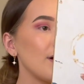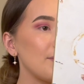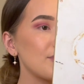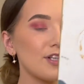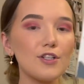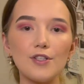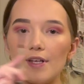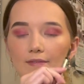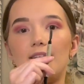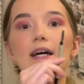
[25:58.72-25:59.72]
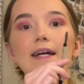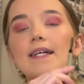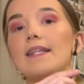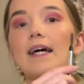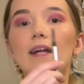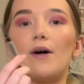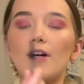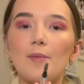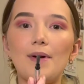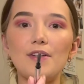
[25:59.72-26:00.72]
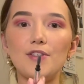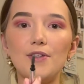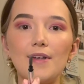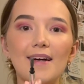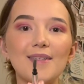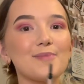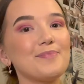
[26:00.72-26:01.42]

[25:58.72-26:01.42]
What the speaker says: I'm just going to do the other side and then I'll come back to you guys.